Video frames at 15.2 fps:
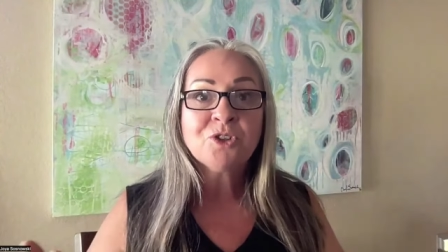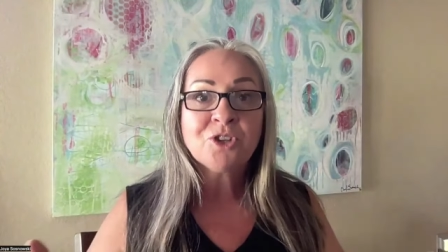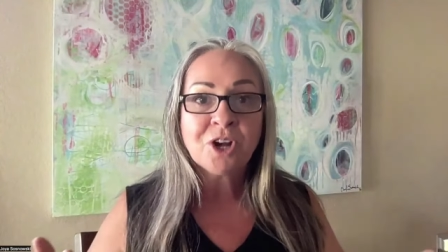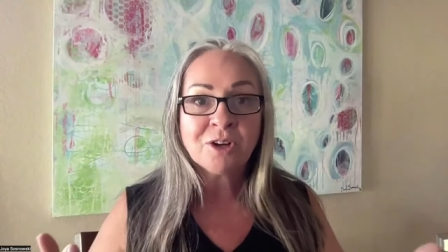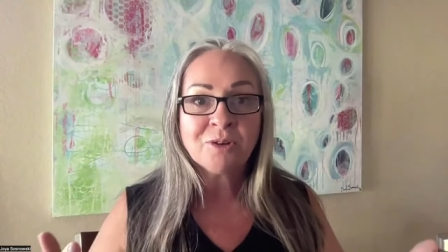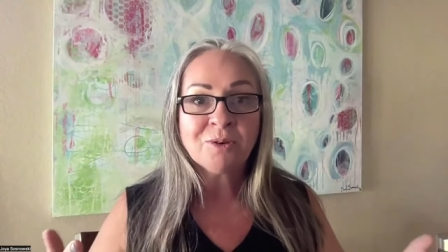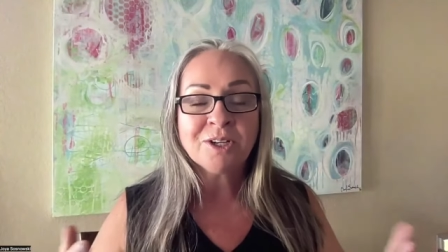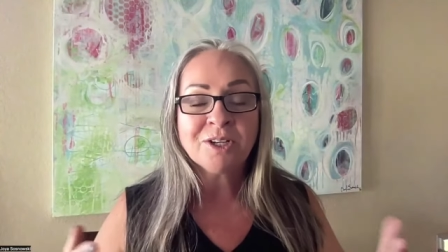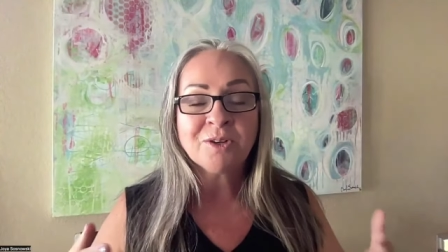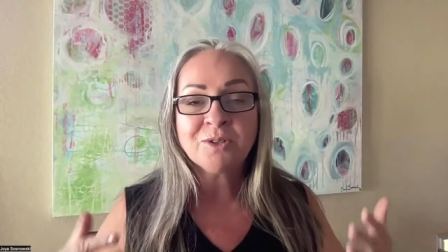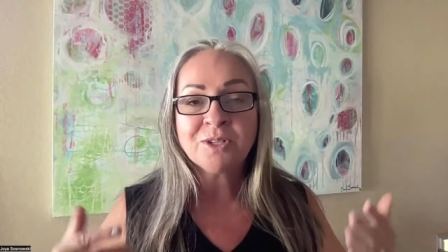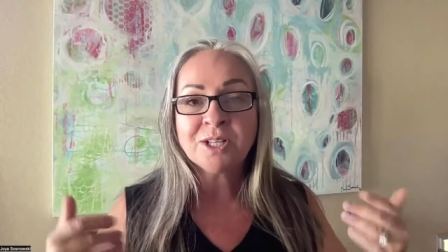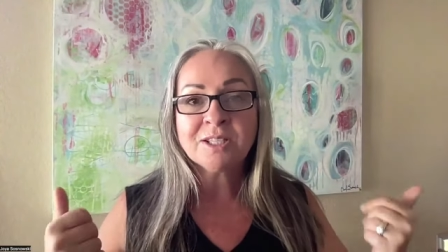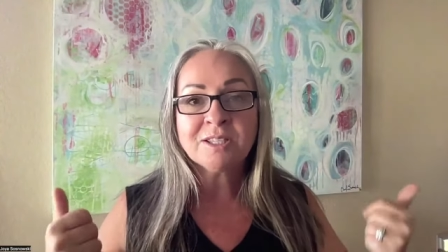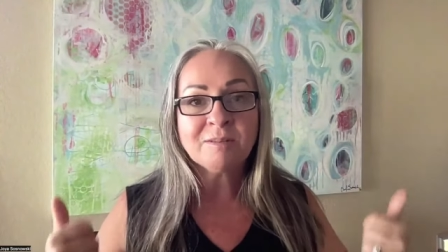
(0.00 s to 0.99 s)
chakra your
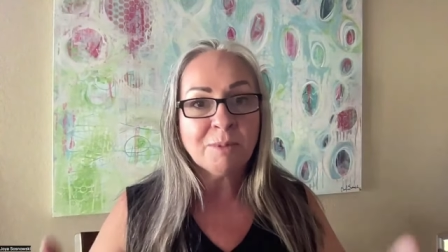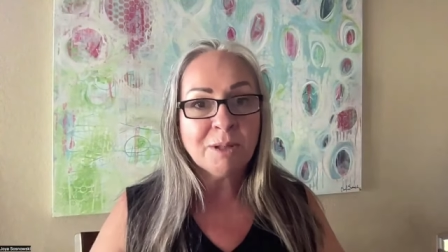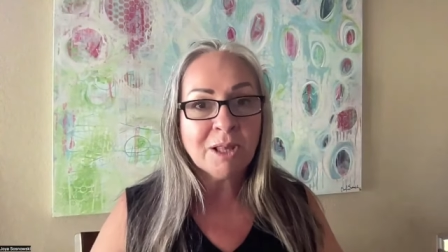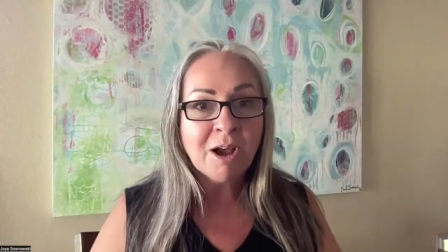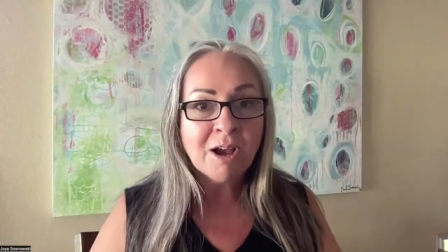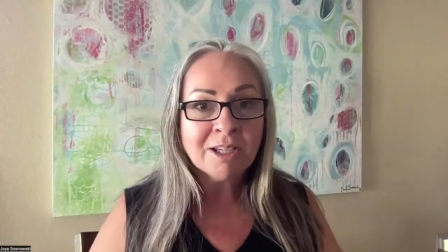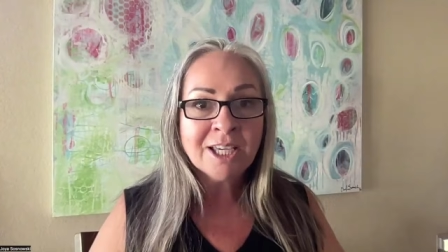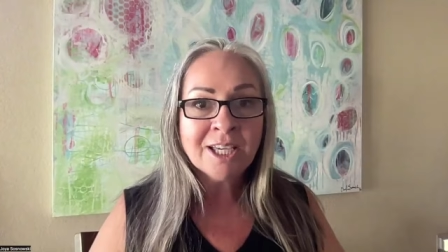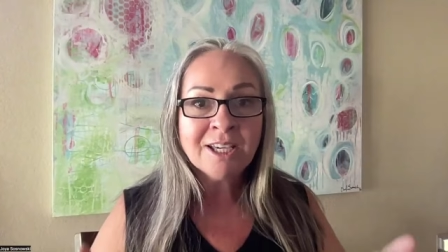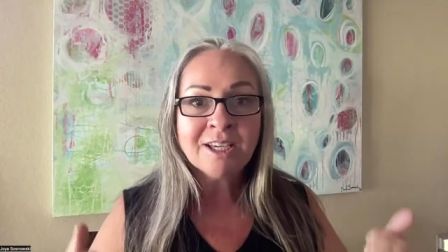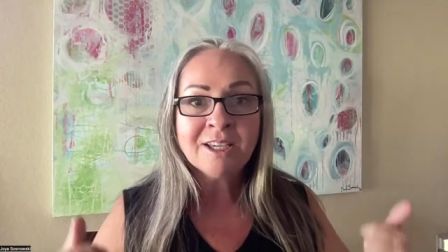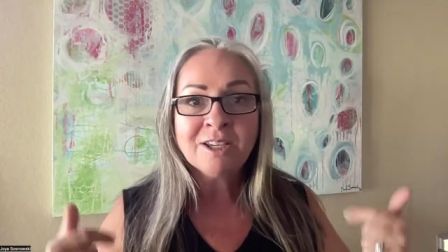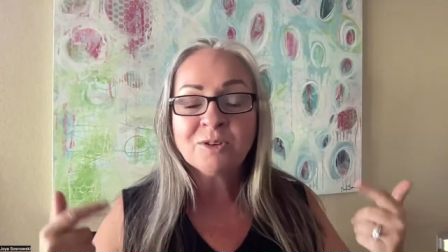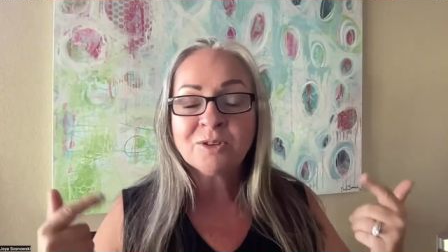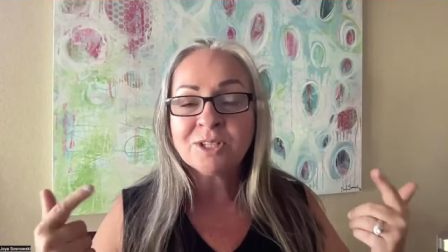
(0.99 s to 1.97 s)
sense of belonging,